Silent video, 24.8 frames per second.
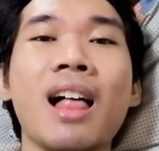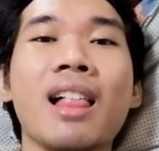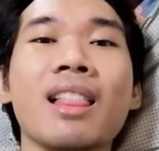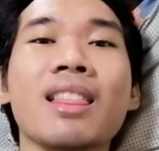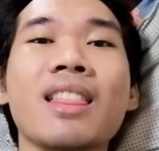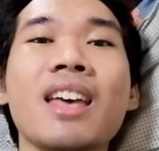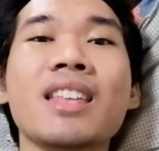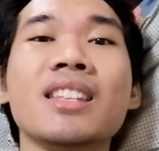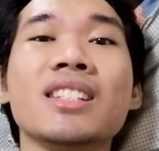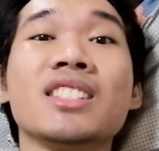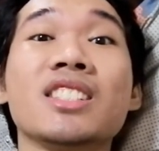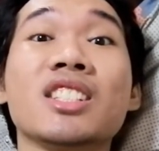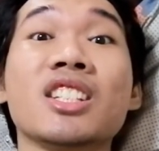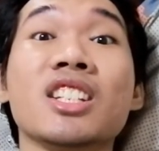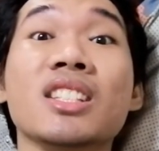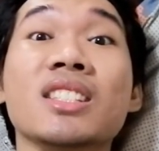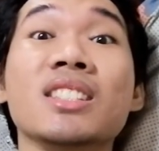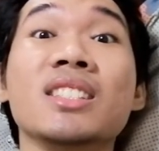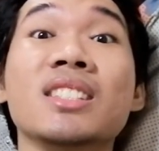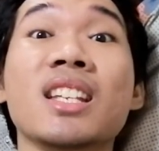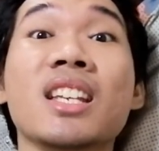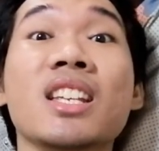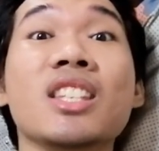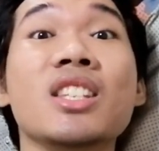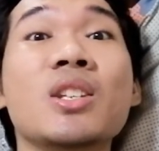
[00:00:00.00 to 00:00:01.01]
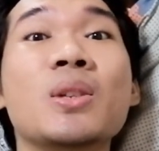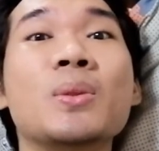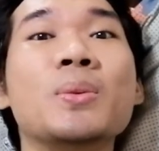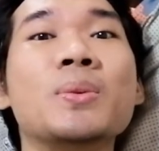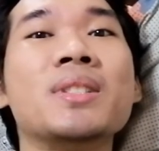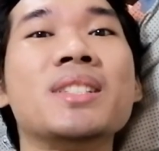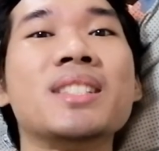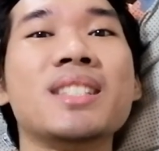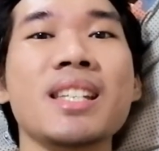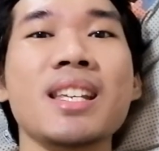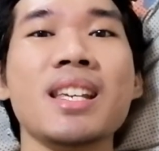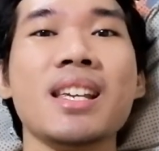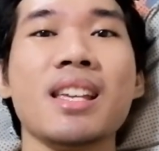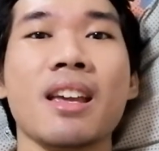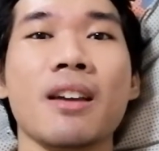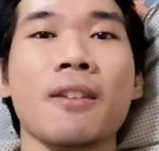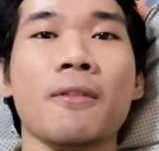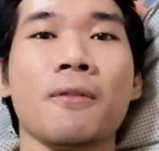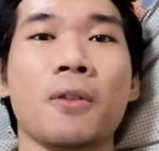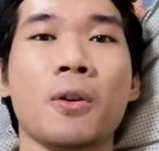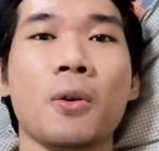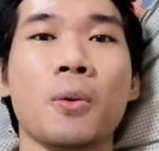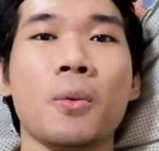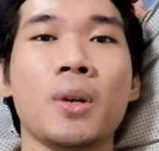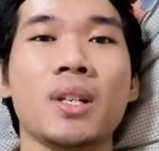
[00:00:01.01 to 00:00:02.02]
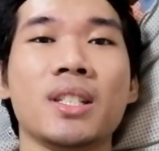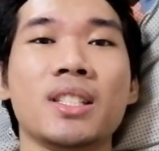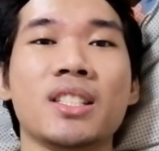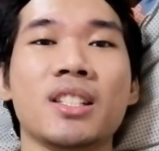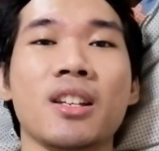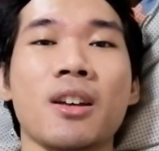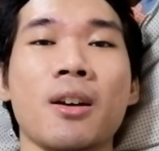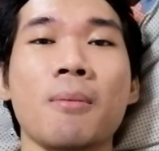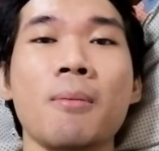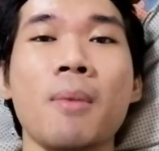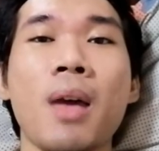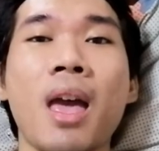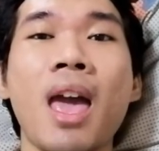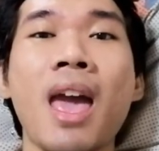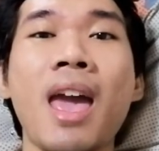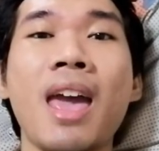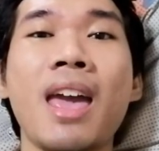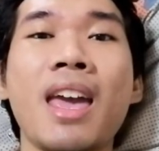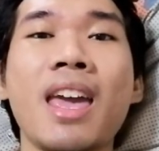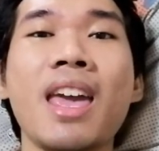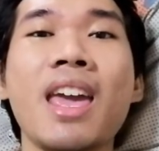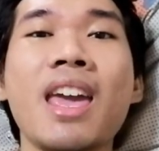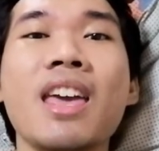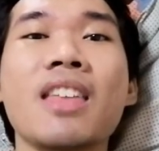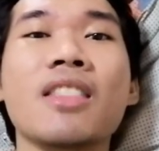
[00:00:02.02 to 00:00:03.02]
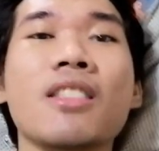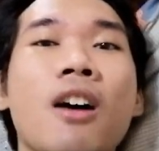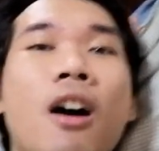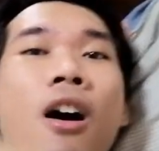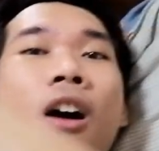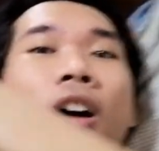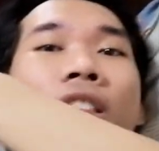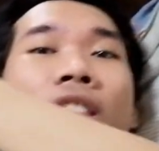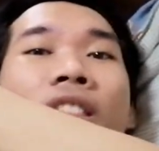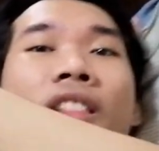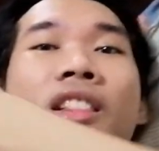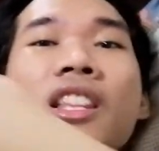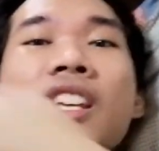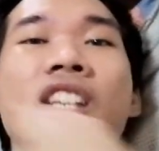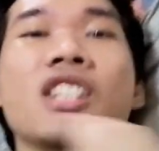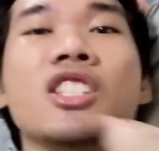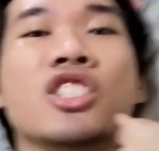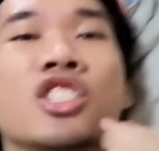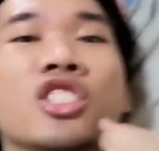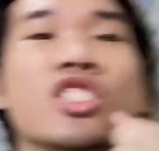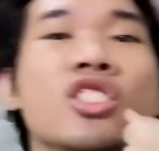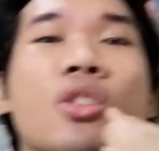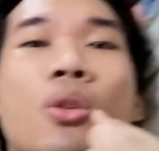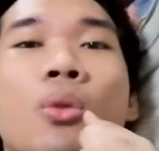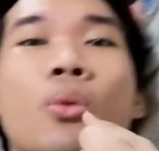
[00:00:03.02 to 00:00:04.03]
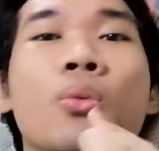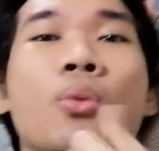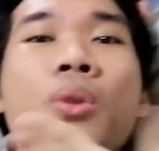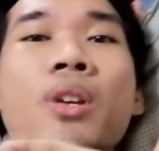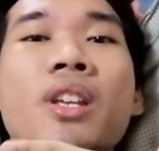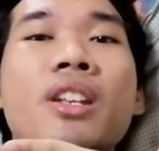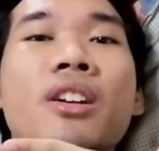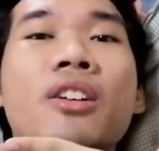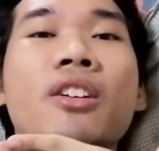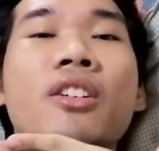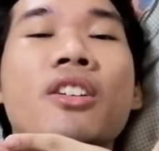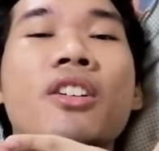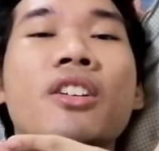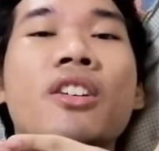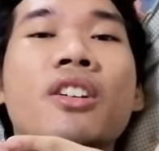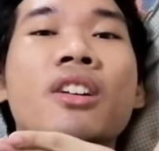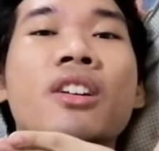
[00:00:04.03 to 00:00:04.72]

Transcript: Let us continue seeking for wisdom and unleash the reader